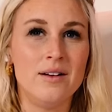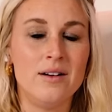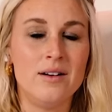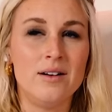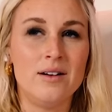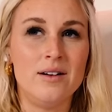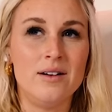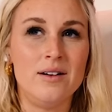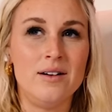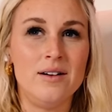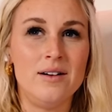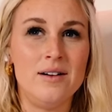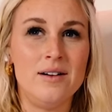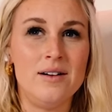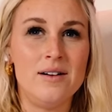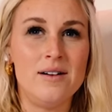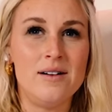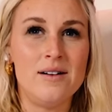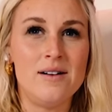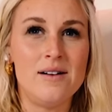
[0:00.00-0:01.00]

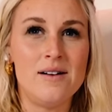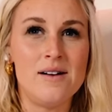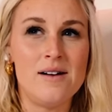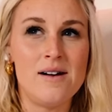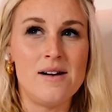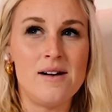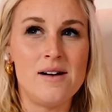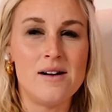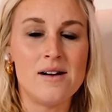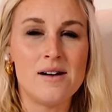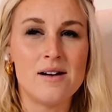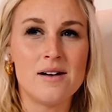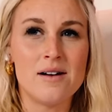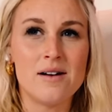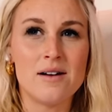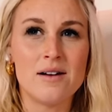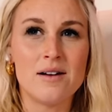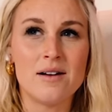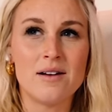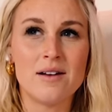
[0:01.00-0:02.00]

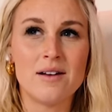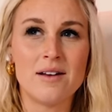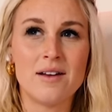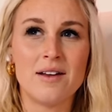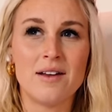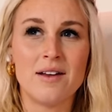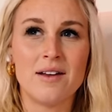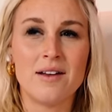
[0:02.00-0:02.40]
(silent)